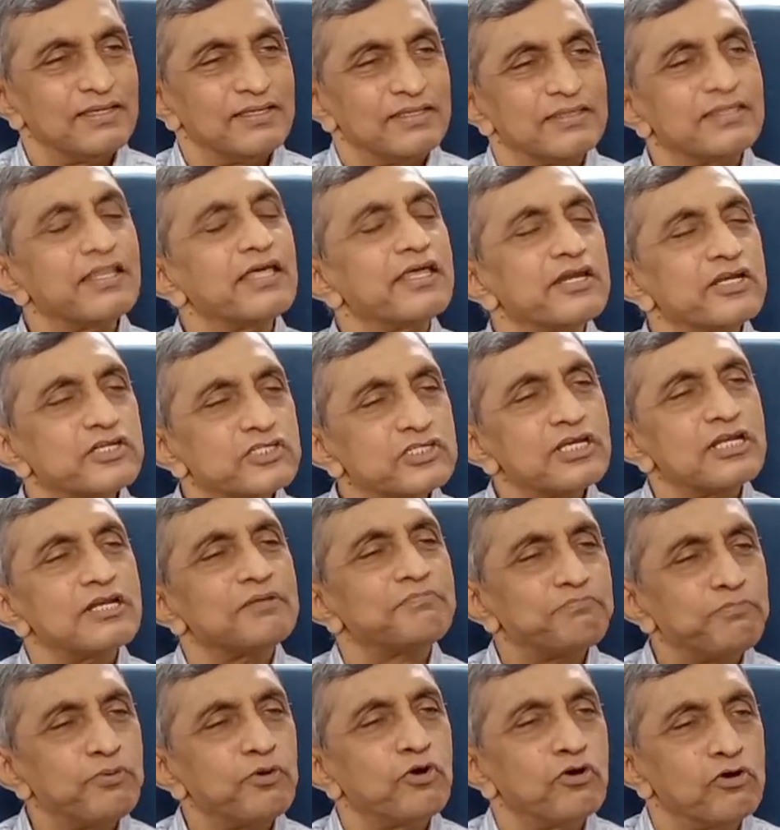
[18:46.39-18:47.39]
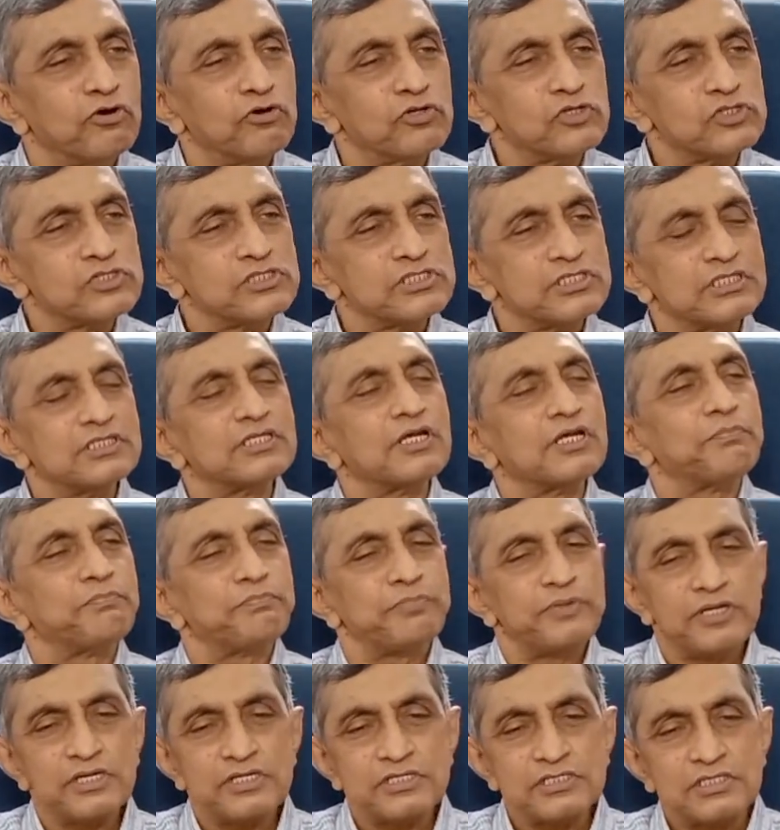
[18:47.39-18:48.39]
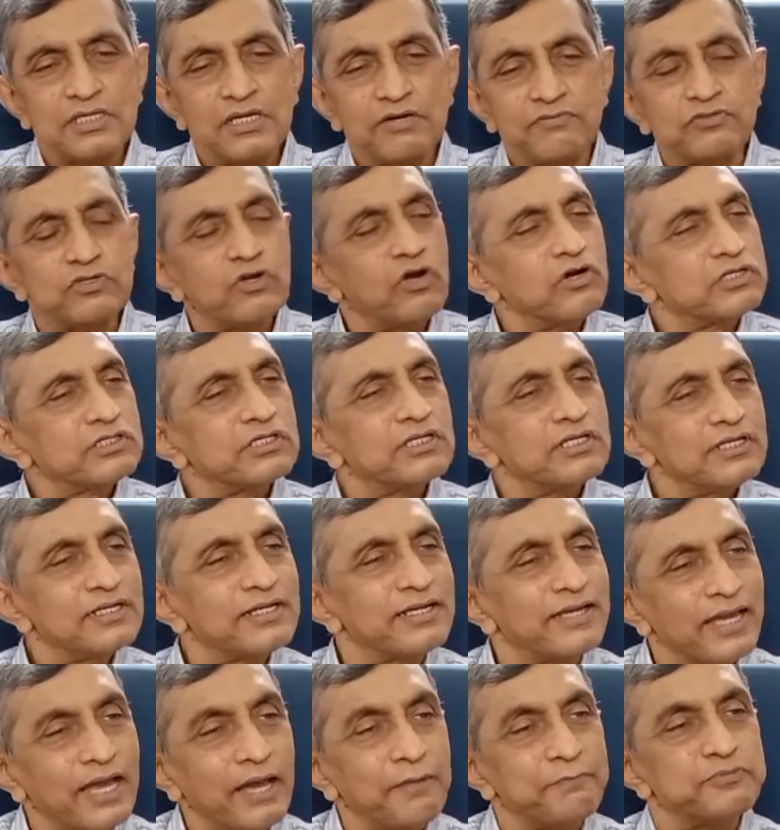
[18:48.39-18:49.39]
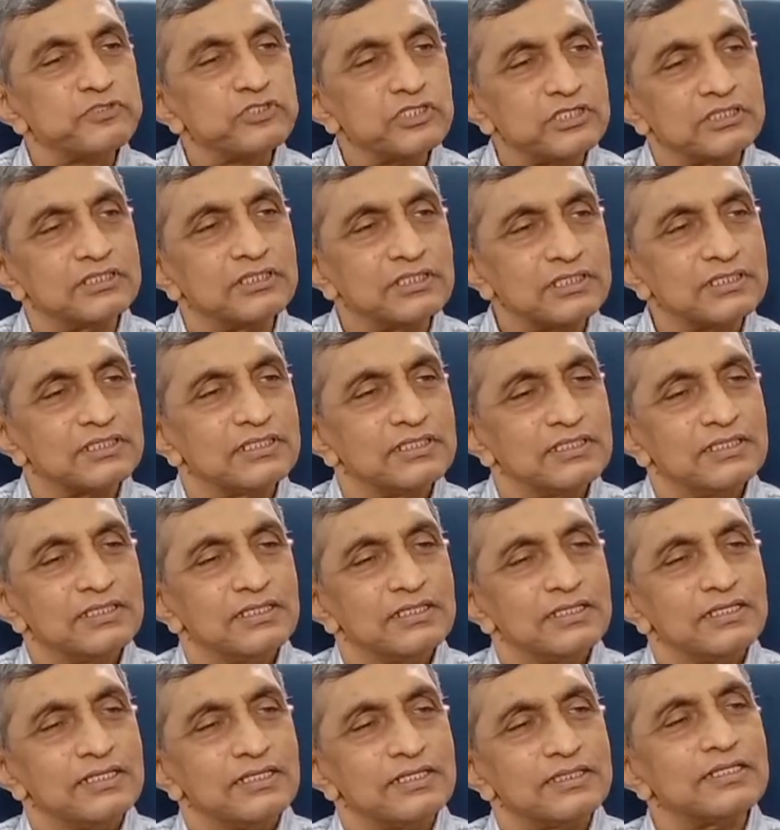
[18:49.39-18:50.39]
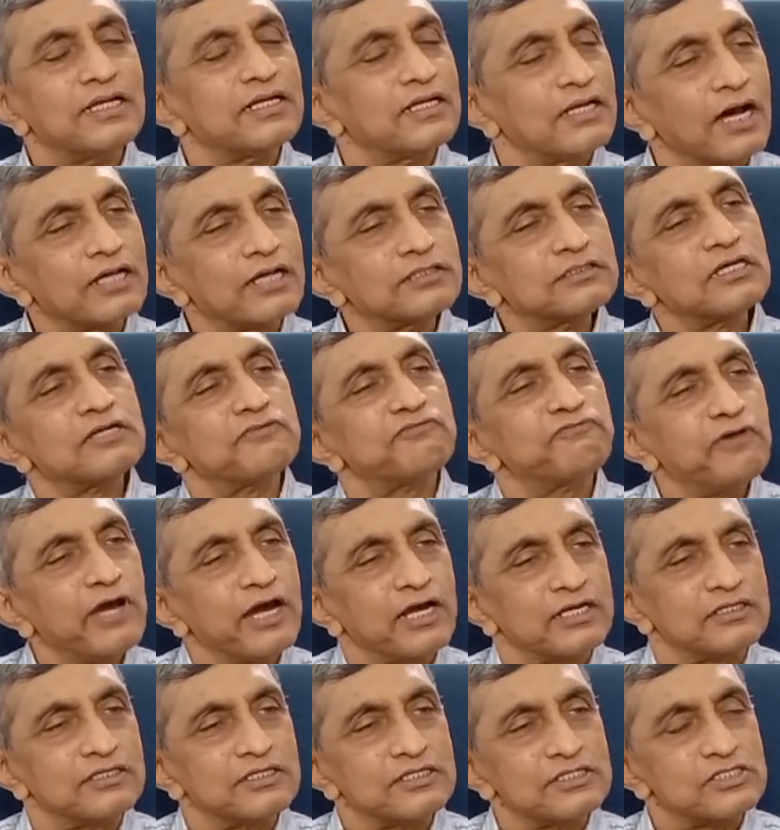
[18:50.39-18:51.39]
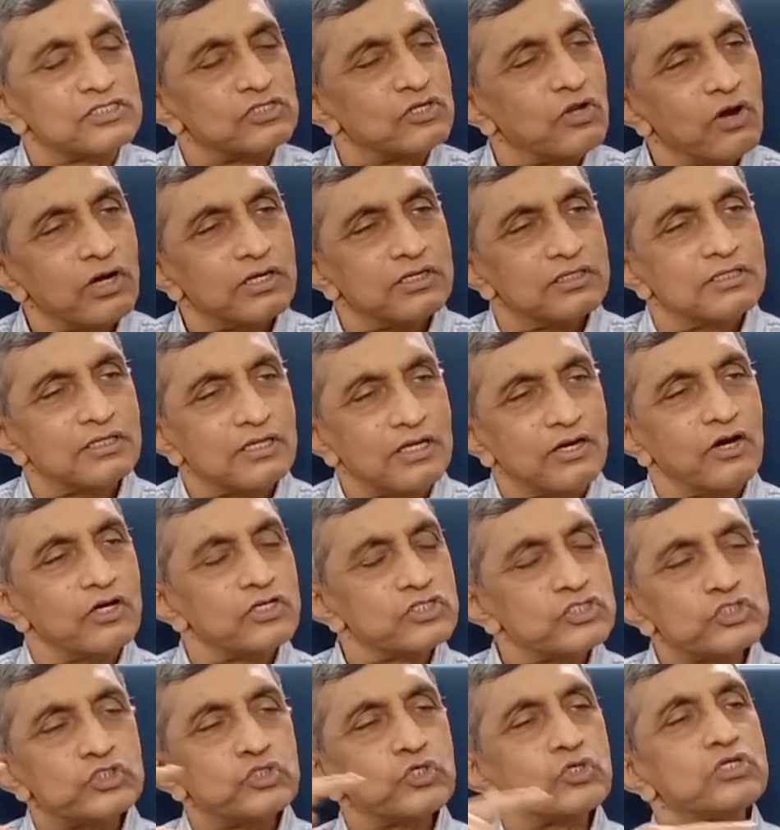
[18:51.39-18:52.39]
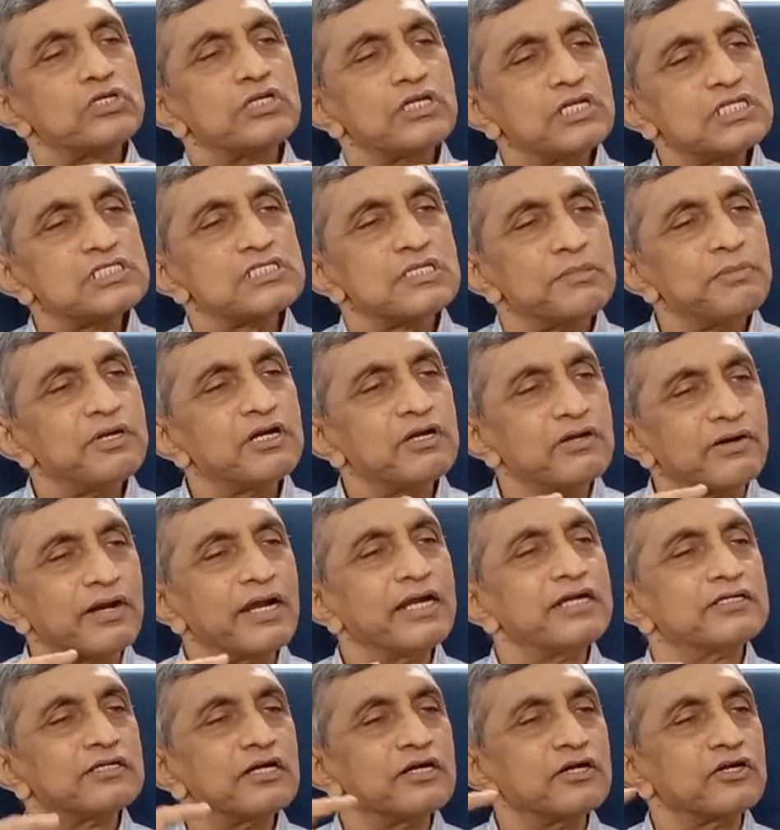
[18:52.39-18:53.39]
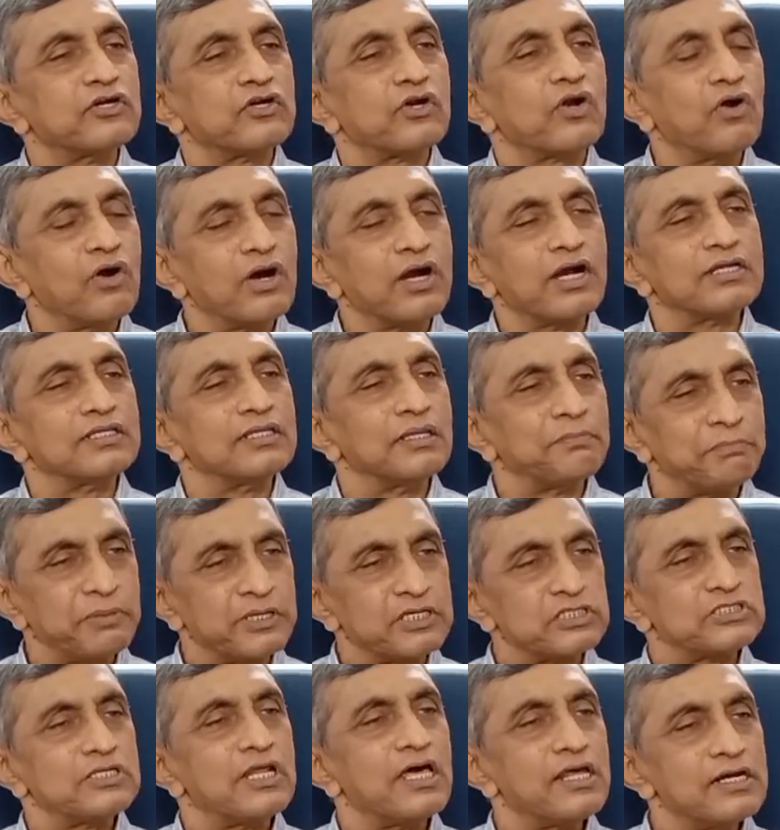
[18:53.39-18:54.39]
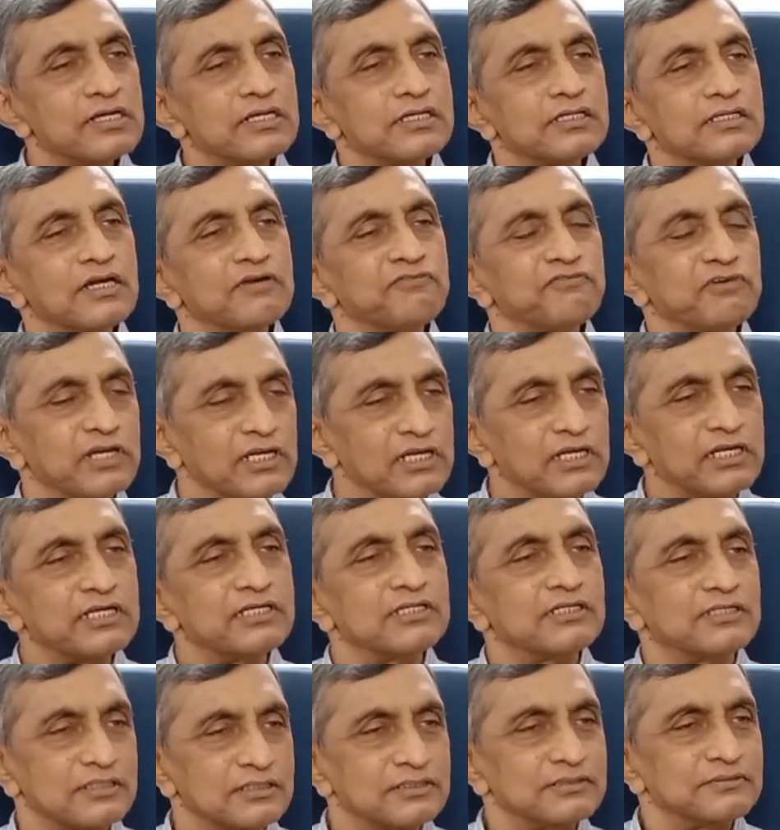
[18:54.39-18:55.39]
The initial polls, it appears, have not really captured that other factors, not the constitutionalism and right and wrong and the personality of a leader,